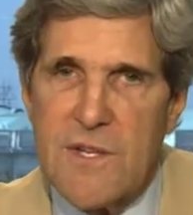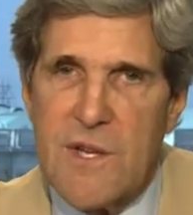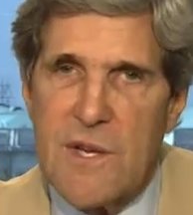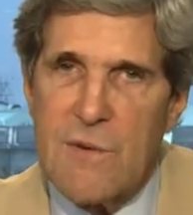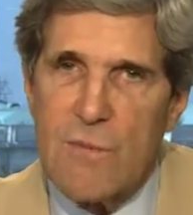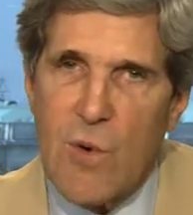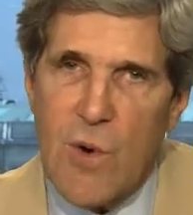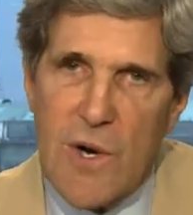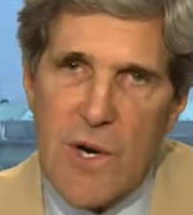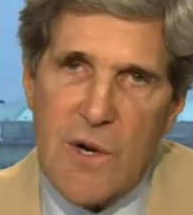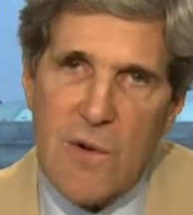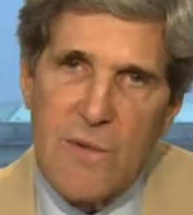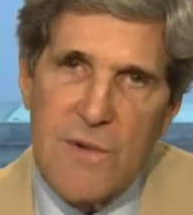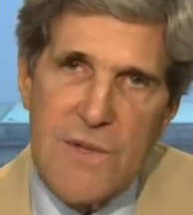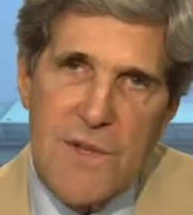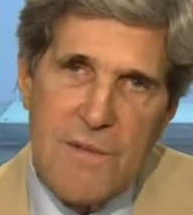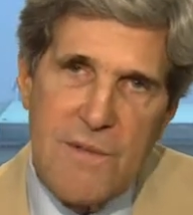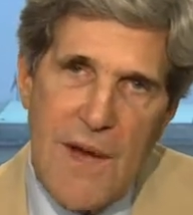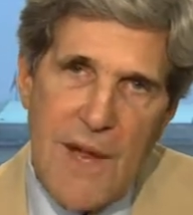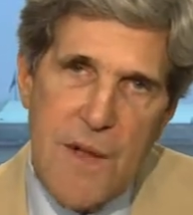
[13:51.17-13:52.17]
can work with
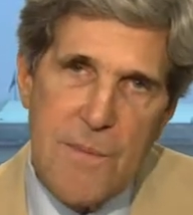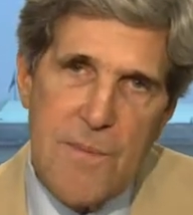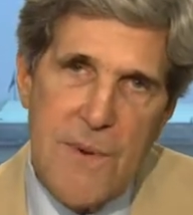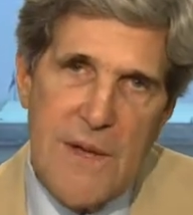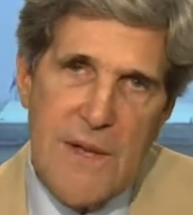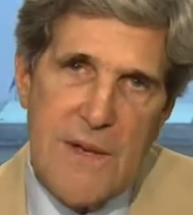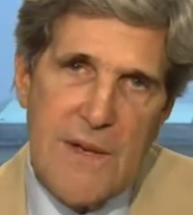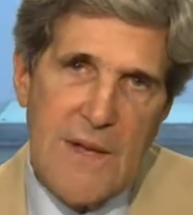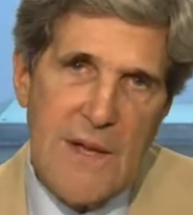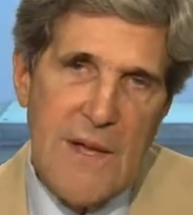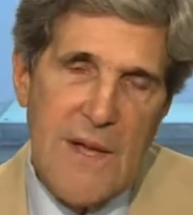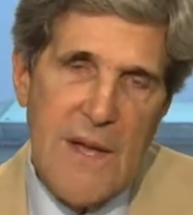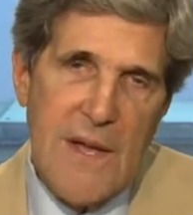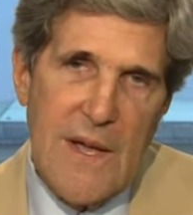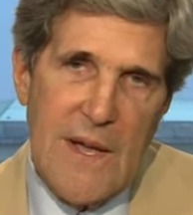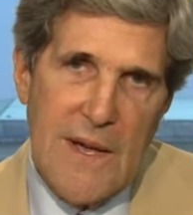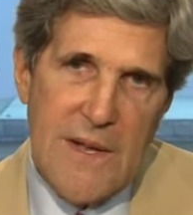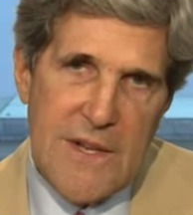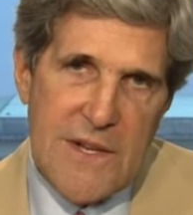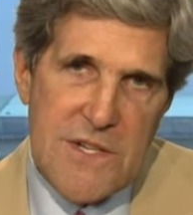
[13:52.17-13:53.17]
developing
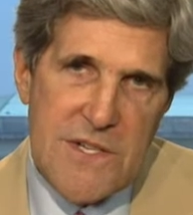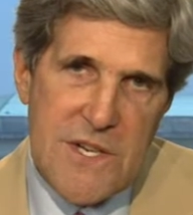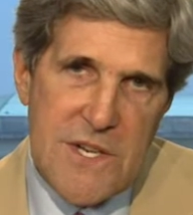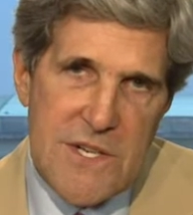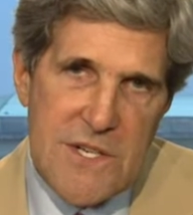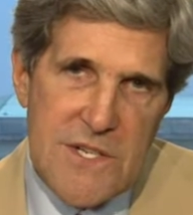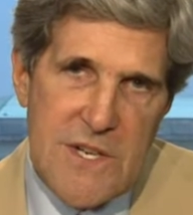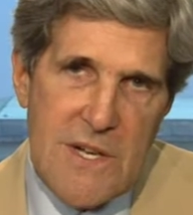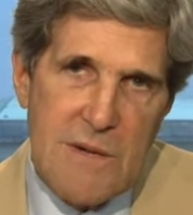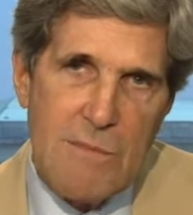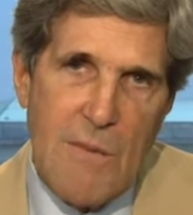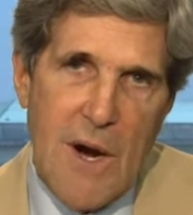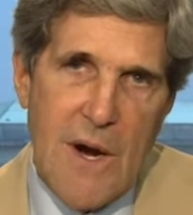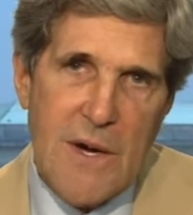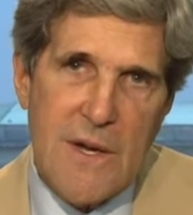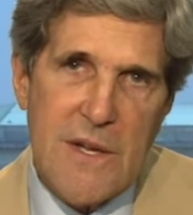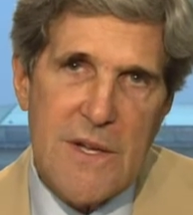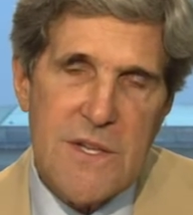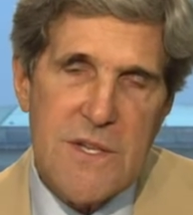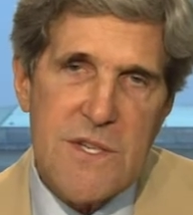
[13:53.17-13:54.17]
and existing
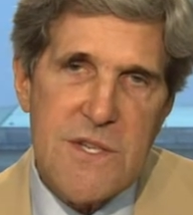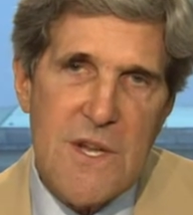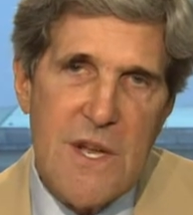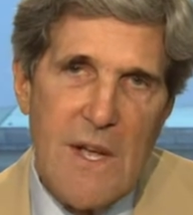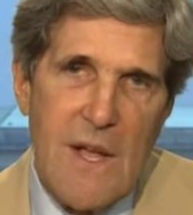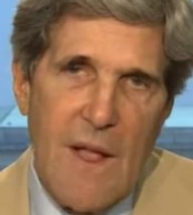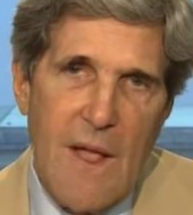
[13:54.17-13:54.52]
markets